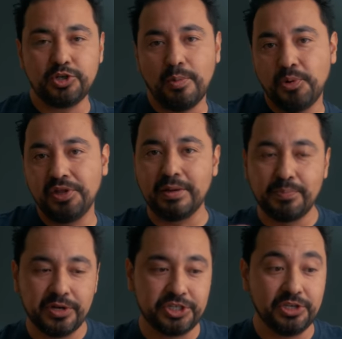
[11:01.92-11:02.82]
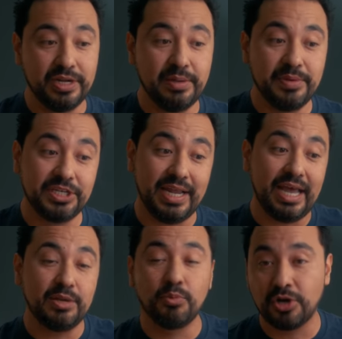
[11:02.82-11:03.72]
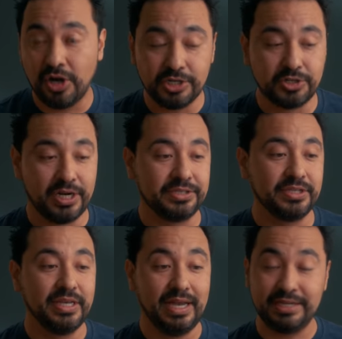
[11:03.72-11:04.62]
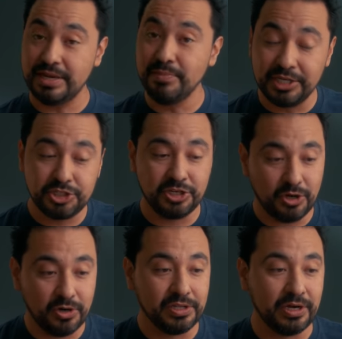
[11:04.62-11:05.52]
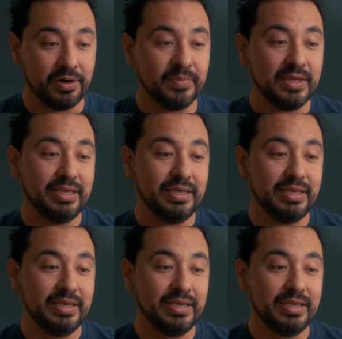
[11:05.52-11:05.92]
you start pulling and pushing your image and adding more contrast, as I mentioned earlier,